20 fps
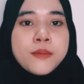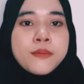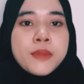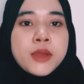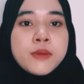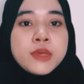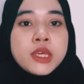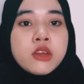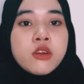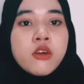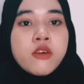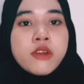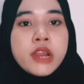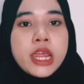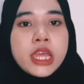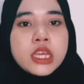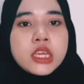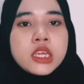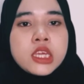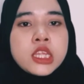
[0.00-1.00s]
might be
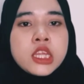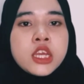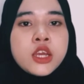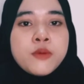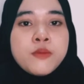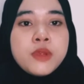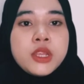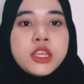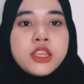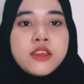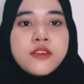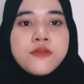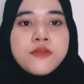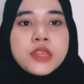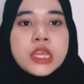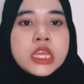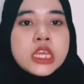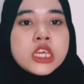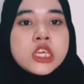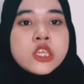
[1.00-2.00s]
correct in her belief
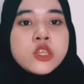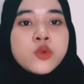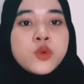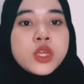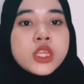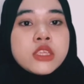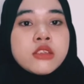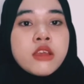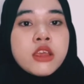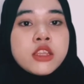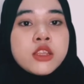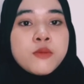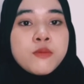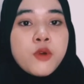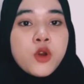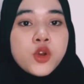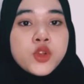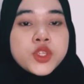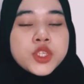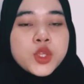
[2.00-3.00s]
that issuing traded
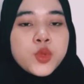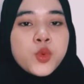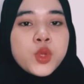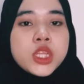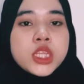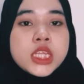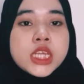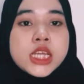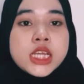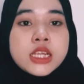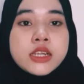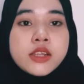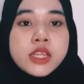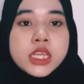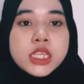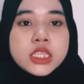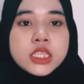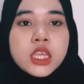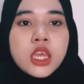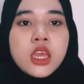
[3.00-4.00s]
bonds will
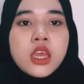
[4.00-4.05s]
decrease